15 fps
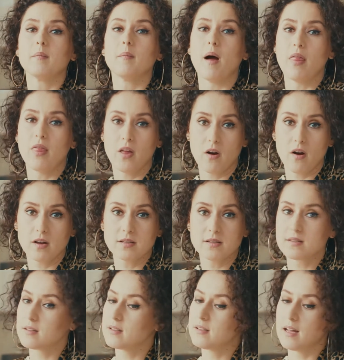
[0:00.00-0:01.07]
My
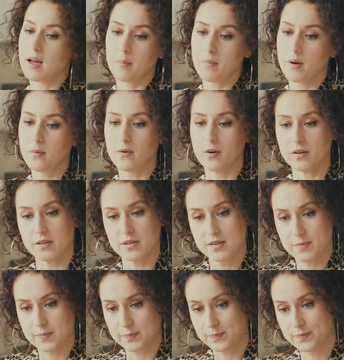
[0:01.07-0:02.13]
thoughts, not my
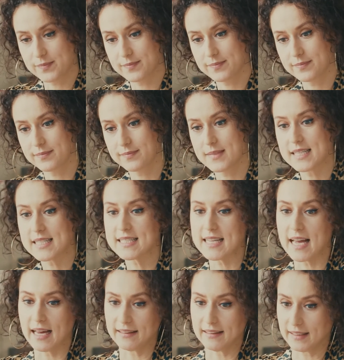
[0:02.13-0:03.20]
words.
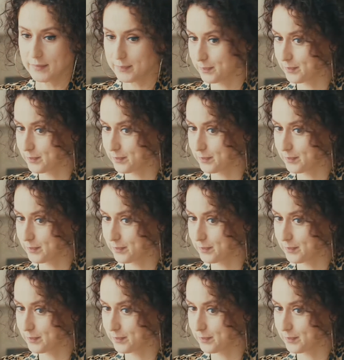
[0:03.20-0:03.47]
Sadly.